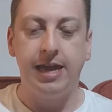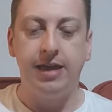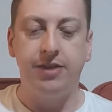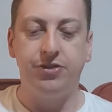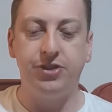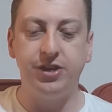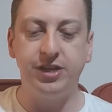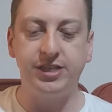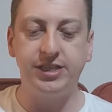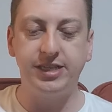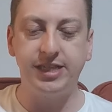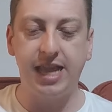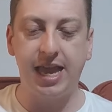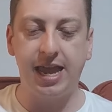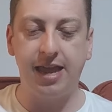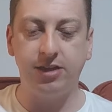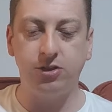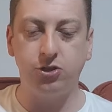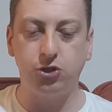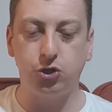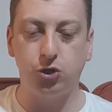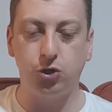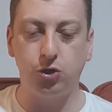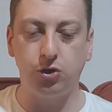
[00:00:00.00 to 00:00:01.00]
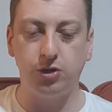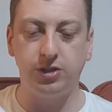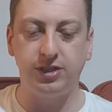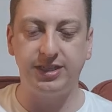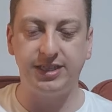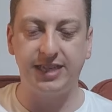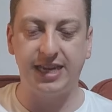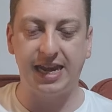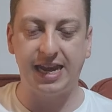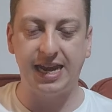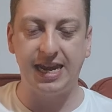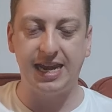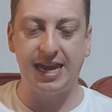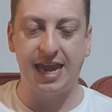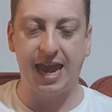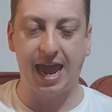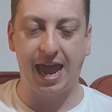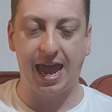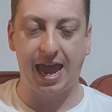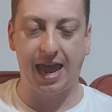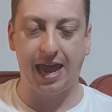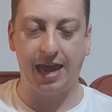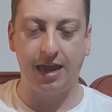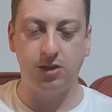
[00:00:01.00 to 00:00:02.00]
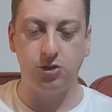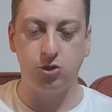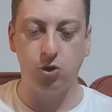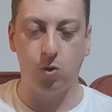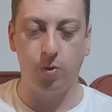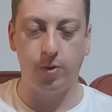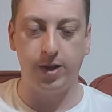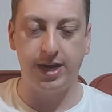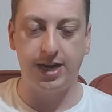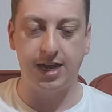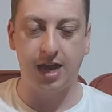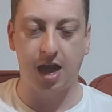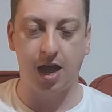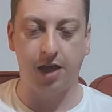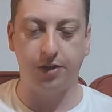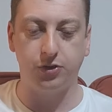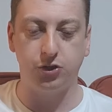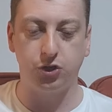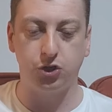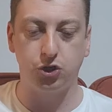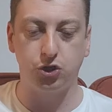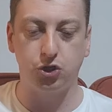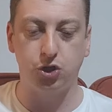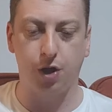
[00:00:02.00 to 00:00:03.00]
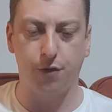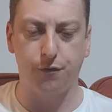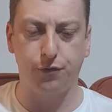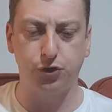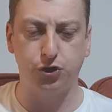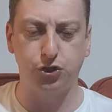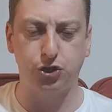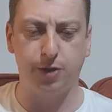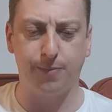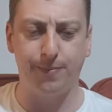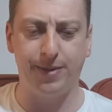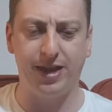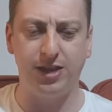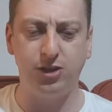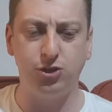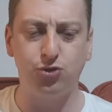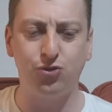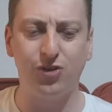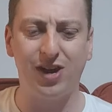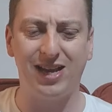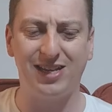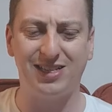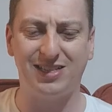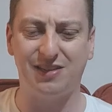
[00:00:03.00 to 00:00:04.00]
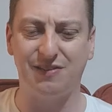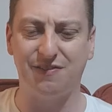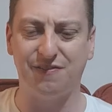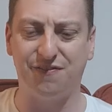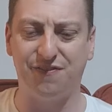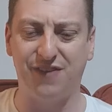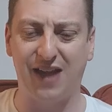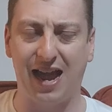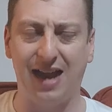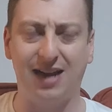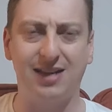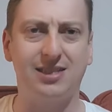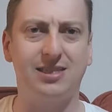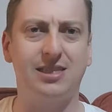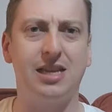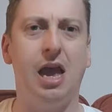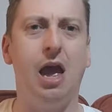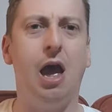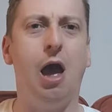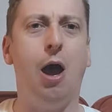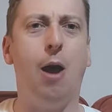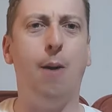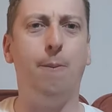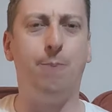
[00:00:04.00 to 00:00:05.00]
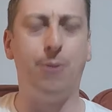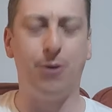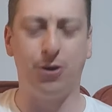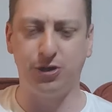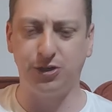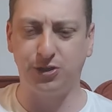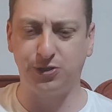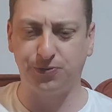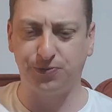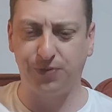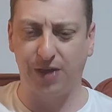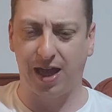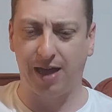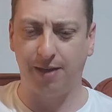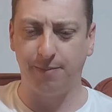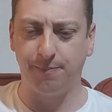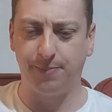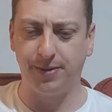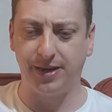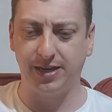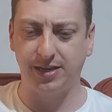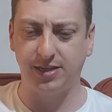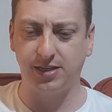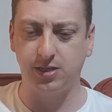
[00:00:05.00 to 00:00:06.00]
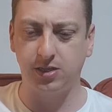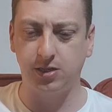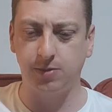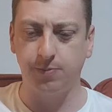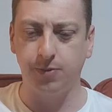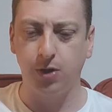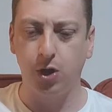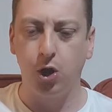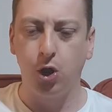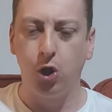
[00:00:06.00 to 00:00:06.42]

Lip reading: This led to TK, Tony Khan, to discover some interesting facts about his fan base.